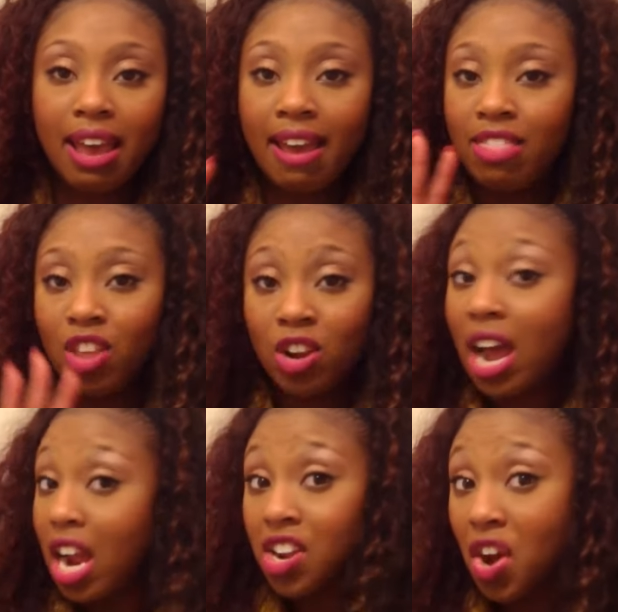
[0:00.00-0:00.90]
and they're
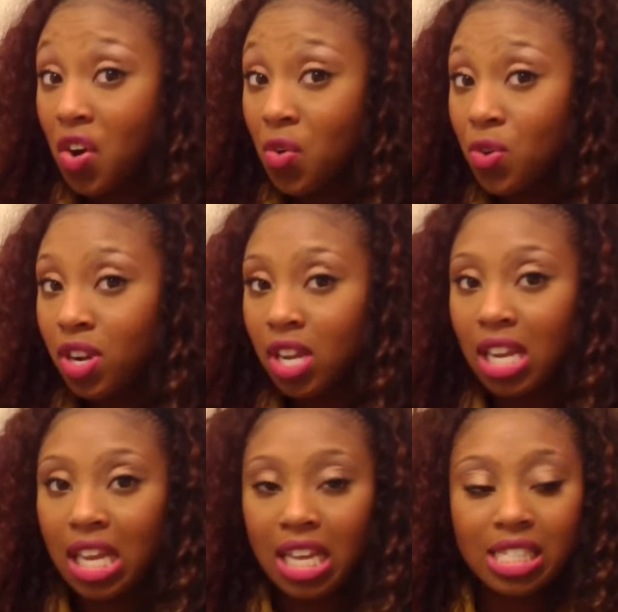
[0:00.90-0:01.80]
not known.
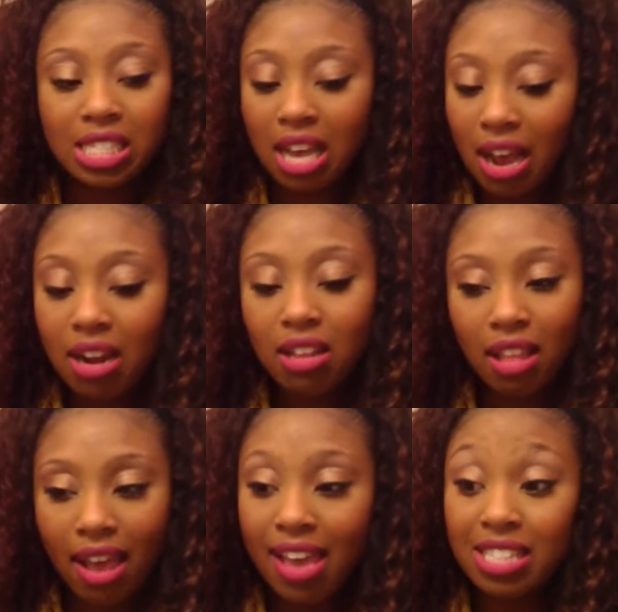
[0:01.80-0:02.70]
It's kind of
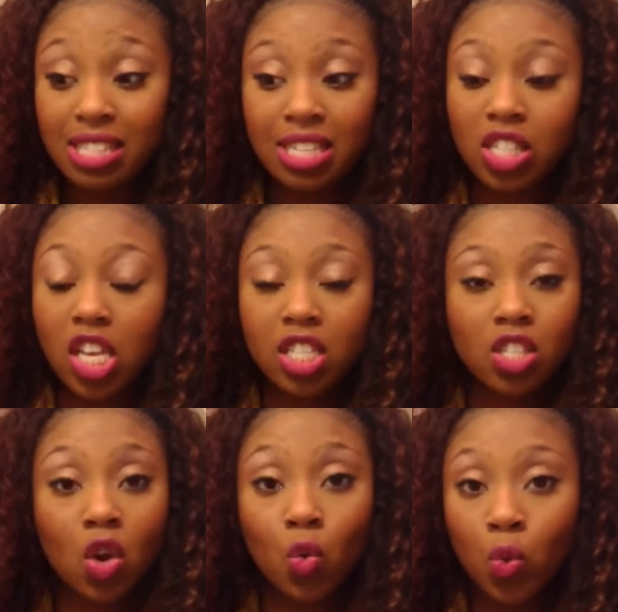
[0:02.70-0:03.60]
like it's
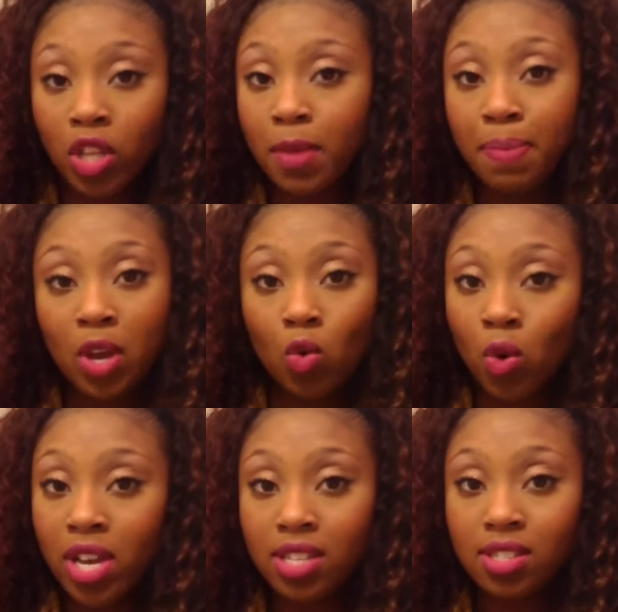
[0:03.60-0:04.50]
a really big
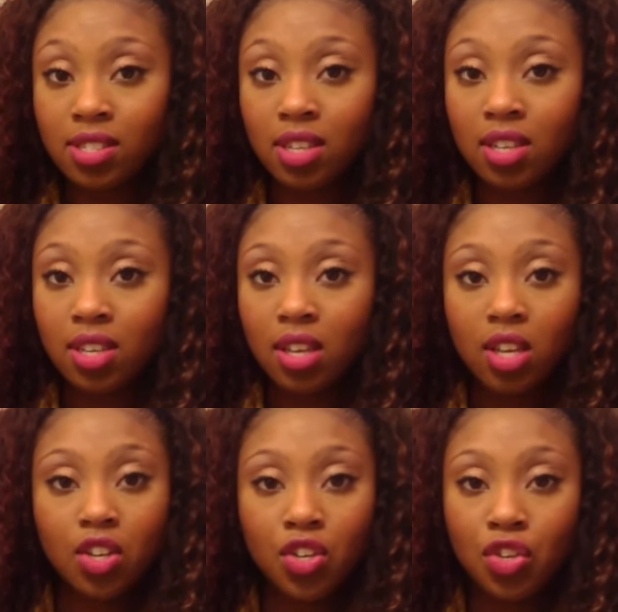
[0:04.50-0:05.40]
risk.
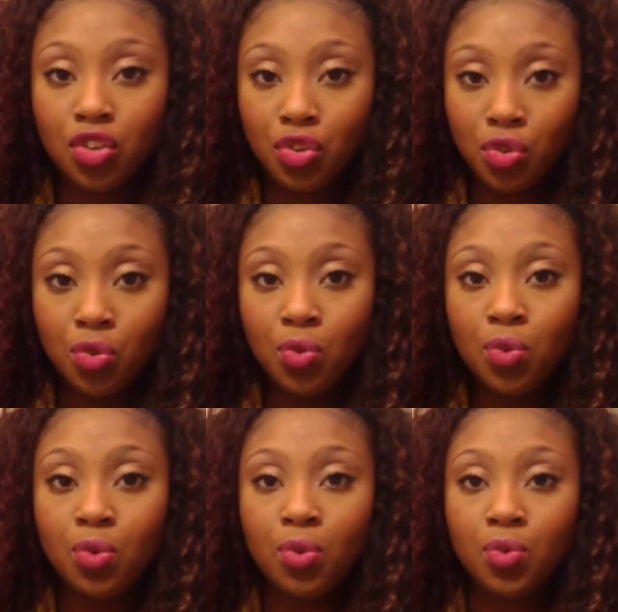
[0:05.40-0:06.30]

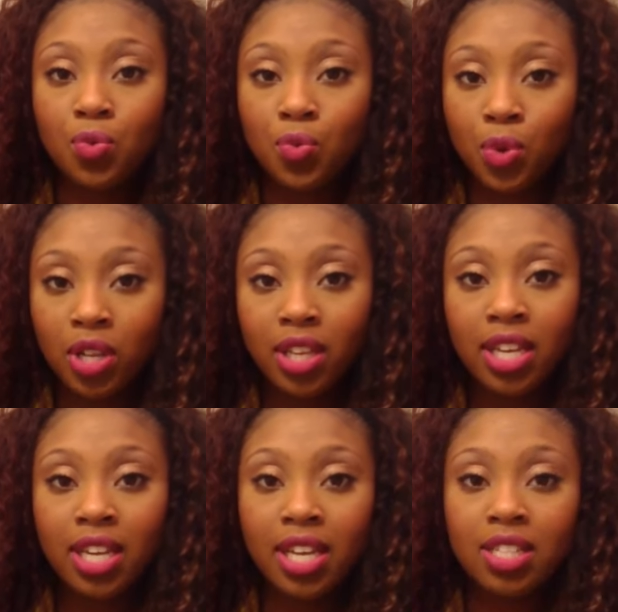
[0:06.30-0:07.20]
You really
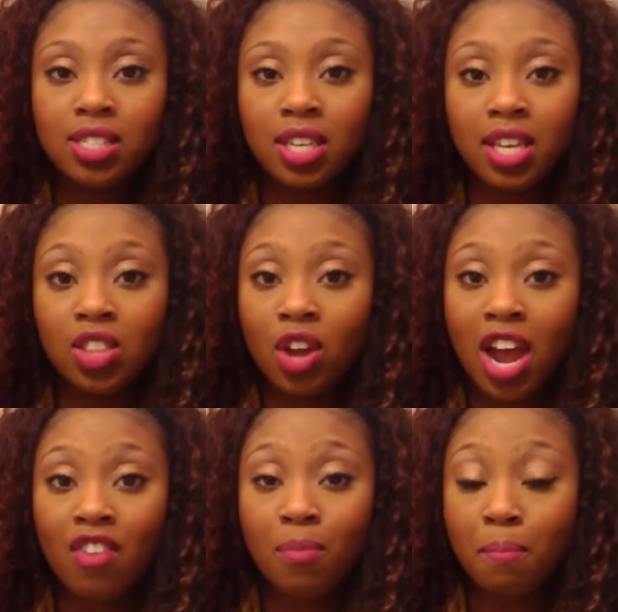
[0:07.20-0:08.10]
need to either
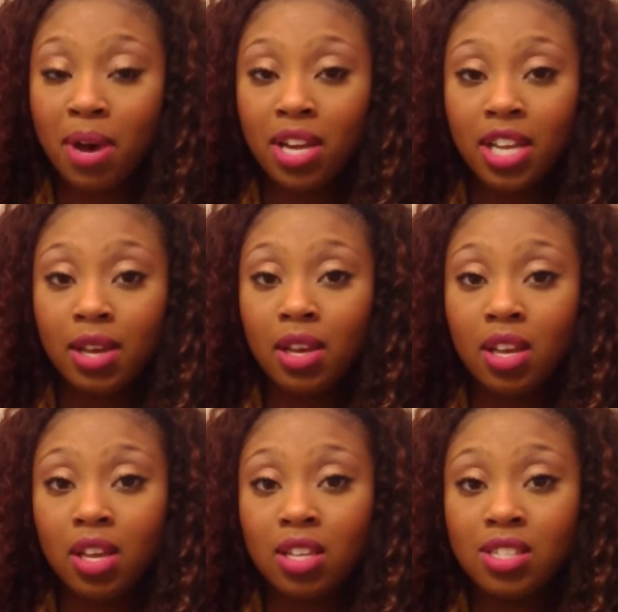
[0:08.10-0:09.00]
have money
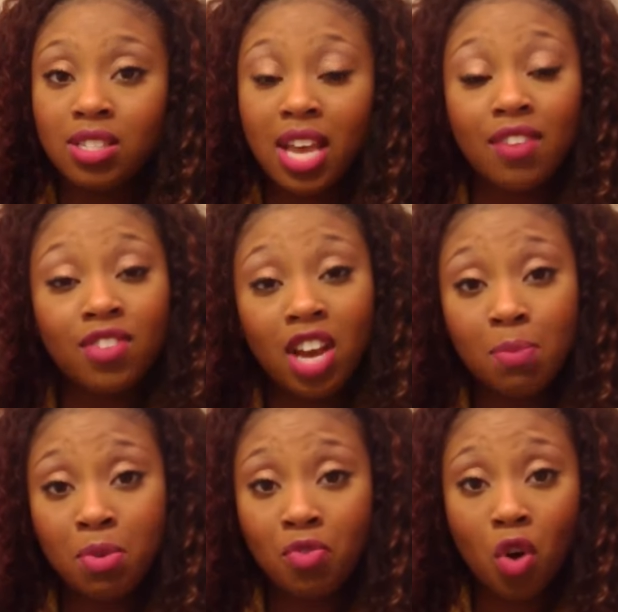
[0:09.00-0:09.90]
saved
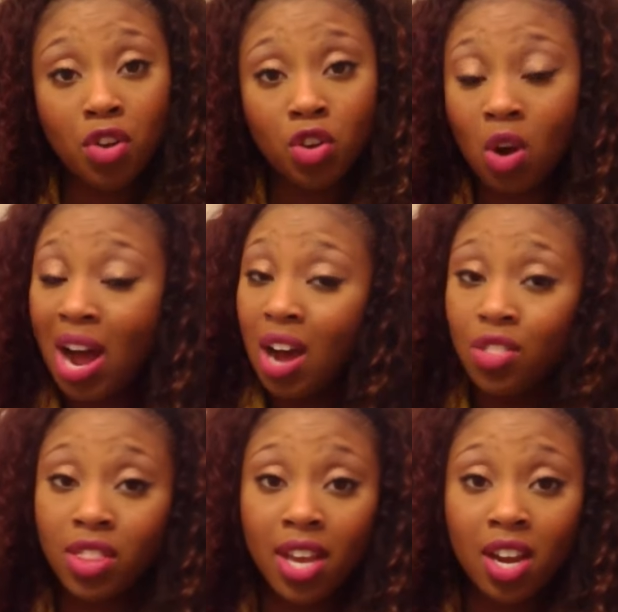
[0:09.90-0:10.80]
up before you go
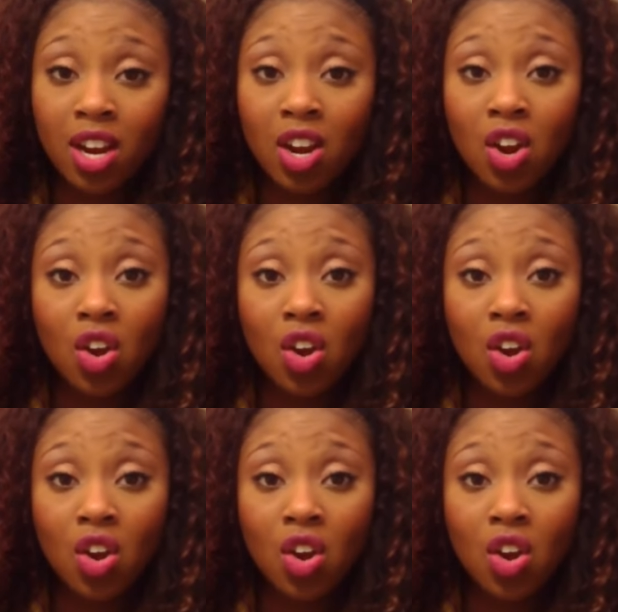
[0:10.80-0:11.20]
out there,